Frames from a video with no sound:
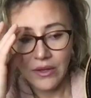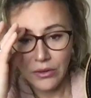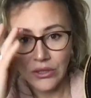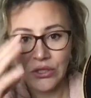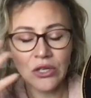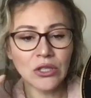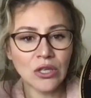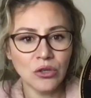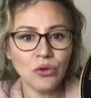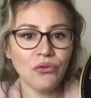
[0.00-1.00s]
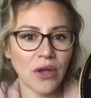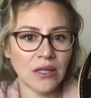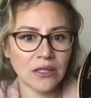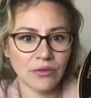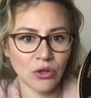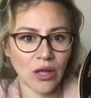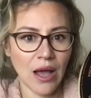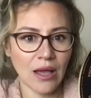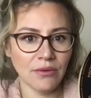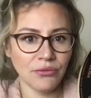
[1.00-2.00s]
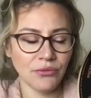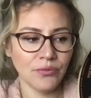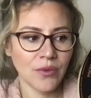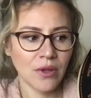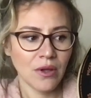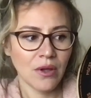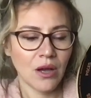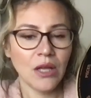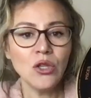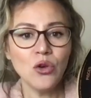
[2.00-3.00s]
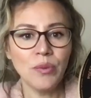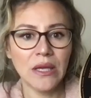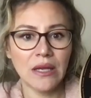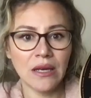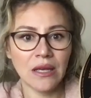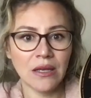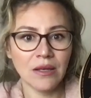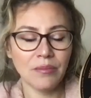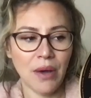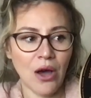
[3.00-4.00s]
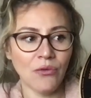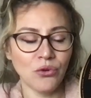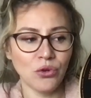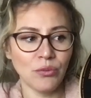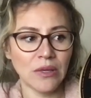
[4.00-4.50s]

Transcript: You're starting a new phase of your life, a new beginning, powerful new